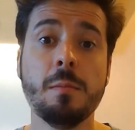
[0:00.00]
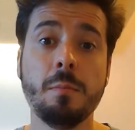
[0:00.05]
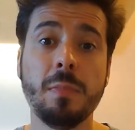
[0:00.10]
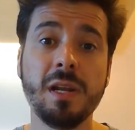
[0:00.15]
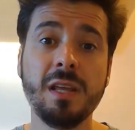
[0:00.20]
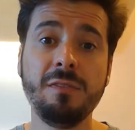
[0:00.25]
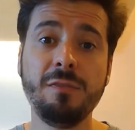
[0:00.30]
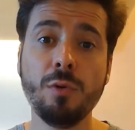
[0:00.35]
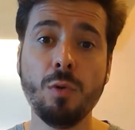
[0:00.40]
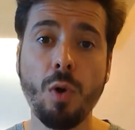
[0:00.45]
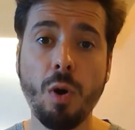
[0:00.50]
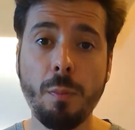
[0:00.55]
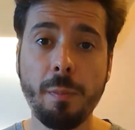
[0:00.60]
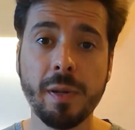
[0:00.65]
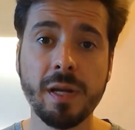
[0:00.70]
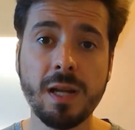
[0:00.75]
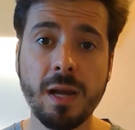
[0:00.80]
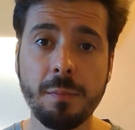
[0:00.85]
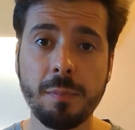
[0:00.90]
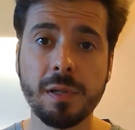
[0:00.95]
But if you
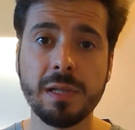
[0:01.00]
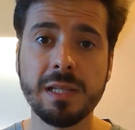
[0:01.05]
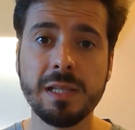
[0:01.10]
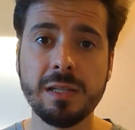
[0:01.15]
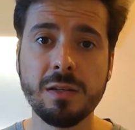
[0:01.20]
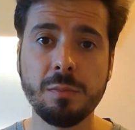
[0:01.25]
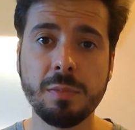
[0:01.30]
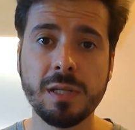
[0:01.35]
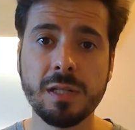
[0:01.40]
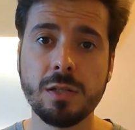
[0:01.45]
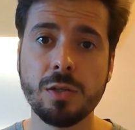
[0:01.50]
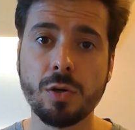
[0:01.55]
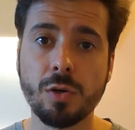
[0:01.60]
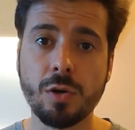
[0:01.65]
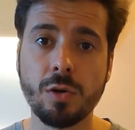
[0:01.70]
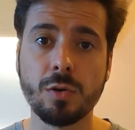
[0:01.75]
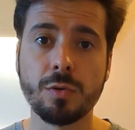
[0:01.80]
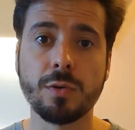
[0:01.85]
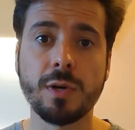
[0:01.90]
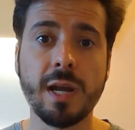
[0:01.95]
open up a little bit your
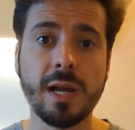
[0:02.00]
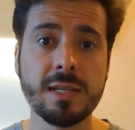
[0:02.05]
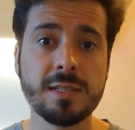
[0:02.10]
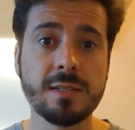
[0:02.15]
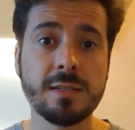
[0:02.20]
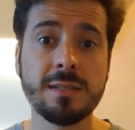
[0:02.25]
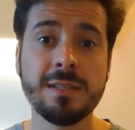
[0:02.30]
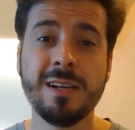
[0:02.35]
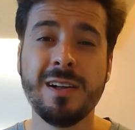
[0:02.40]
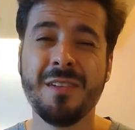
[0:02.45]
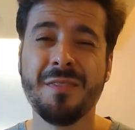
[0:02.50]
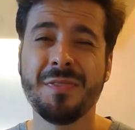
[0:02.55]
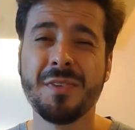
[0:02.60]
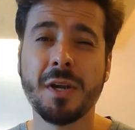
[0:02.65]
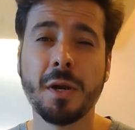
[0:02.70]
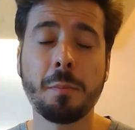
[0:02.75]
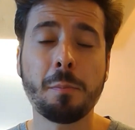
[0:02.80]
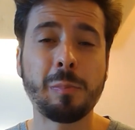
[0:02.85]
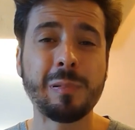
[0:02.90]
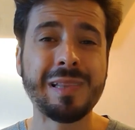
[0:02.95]
horizon,
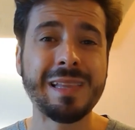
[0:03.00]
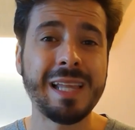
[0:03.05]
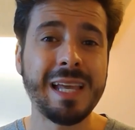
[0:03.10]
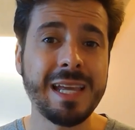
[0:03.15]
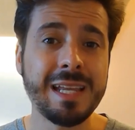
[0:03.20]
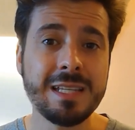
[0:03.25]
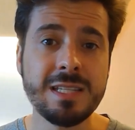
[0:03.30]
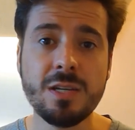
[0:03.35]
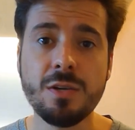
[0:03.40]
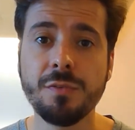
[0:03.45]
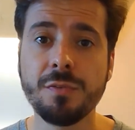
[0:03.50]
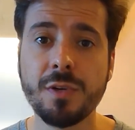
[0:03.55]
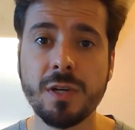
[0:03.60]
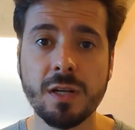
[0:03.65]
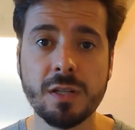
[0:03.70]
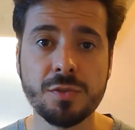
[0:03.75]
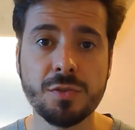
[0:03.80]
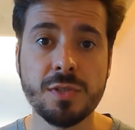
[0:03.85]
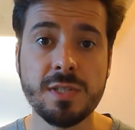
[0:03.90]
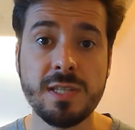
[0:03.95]
there are plenty of
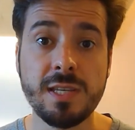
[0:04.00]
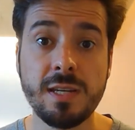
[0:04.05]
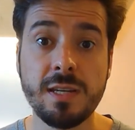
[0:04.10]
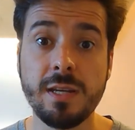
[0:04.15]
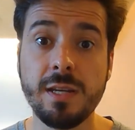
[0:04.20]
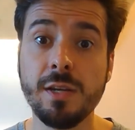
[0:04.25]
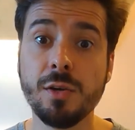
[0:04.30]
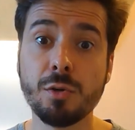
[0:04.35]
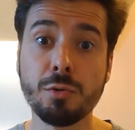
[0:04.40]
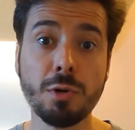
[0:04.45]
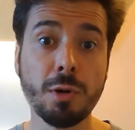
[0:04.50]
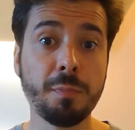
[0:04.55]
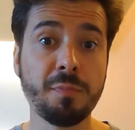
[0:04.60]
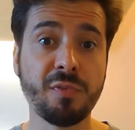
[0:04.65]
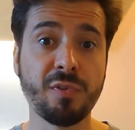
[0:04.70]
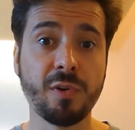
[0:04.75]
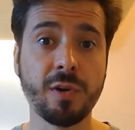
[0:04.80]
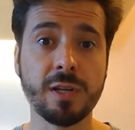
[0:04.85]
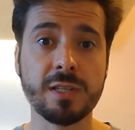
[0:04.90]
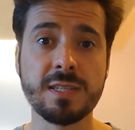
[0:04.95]
countries in Europe,
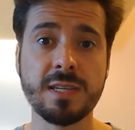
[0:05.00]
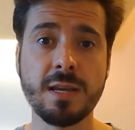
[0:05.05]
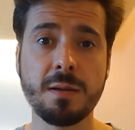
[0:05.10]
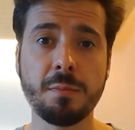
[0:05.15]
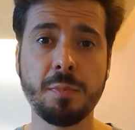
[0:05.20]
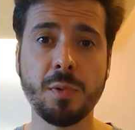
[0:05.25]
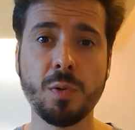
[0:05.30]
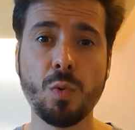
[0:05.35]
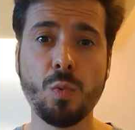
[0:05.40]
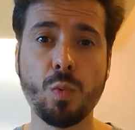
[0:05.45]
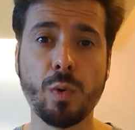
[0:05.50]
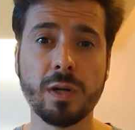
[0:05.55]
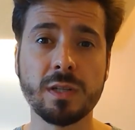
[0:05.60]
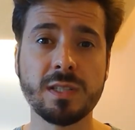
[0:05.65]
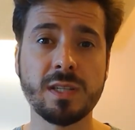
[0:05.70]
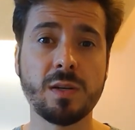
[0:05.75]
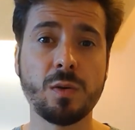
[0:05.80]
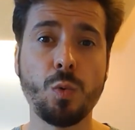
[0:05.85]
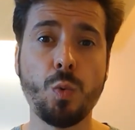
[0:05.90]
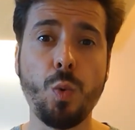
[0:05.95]
for example, where
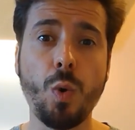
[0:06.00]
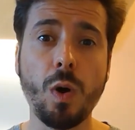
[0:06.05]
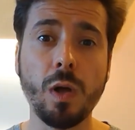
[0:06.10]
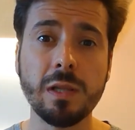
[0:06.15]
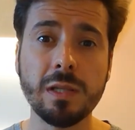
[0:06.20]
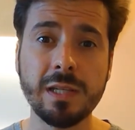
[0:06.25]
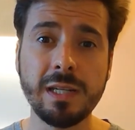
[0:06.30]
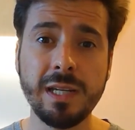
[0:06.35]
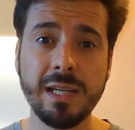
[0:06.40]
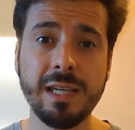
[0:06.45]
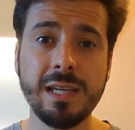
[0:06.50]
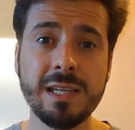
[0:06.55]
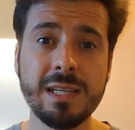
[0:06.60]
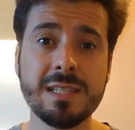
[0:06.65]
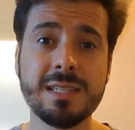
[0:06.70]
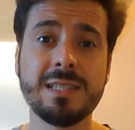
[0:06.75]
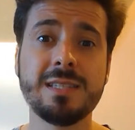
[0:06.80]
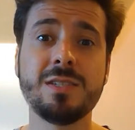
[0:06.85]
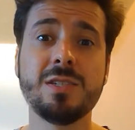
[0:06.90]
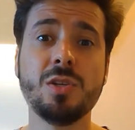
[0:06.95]
the quality
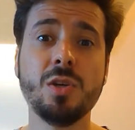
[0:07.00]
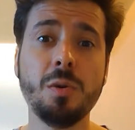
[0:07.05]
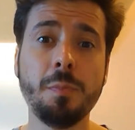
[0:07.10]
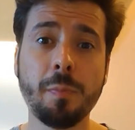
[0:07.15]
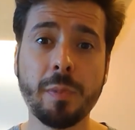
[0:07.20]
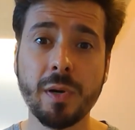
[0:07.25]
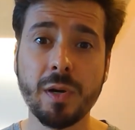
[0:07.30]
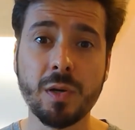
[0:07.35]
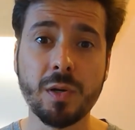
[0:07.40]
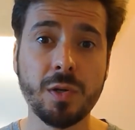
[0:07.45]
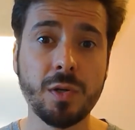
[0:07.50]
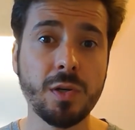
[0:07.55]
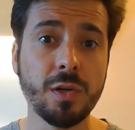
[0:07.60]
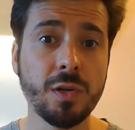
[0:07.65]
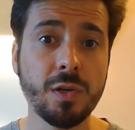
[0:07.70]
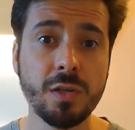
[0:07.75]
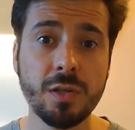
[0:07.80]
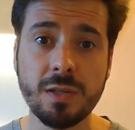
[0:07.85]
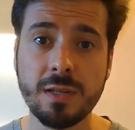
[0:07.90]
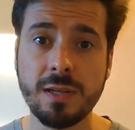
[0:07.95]
is super
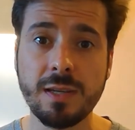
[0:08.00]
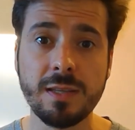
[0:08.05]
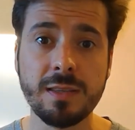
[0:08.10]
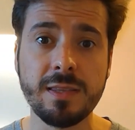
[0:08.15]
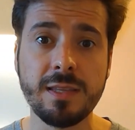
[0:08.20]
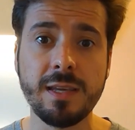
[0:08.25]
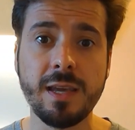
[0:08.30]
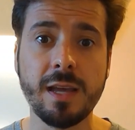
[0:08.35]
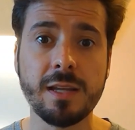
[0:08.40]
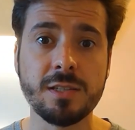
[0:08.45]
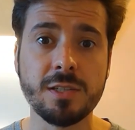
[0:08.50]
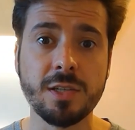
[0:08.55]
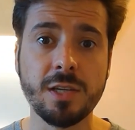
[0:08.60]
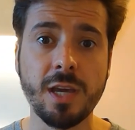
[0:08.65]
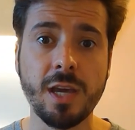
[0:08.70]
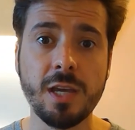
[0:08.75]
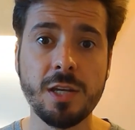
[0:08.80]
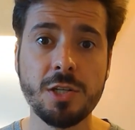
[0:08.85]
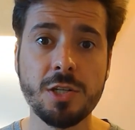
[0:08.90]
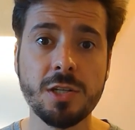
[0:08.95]
good in the
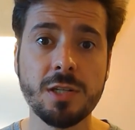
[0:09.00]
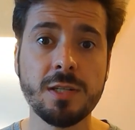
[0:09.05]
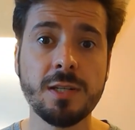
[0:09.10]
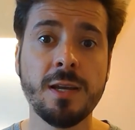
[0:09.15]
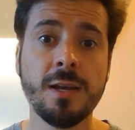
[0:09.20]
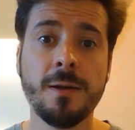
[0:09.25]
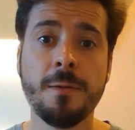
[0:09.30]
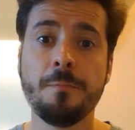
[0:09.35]
education.